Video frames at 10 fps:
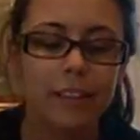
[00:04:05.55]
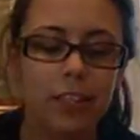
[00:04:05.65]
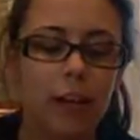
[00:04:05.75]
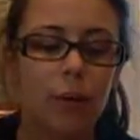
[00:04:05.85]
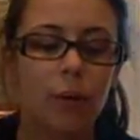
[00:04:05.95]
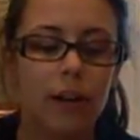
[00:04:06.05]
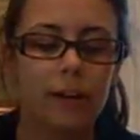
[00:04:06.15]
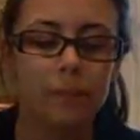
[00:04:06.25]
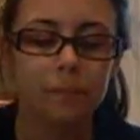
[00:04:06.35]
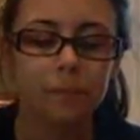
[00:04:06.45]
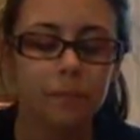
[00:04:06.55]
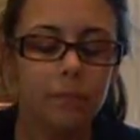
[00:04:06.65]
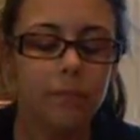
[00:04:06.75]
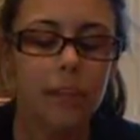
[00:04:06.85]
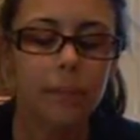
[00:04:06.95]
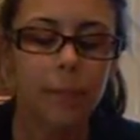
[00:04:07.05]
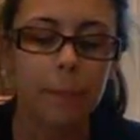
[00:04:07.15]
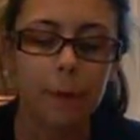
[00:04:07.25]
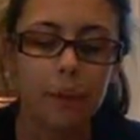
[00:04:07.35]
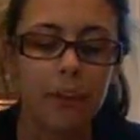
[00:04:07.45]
So the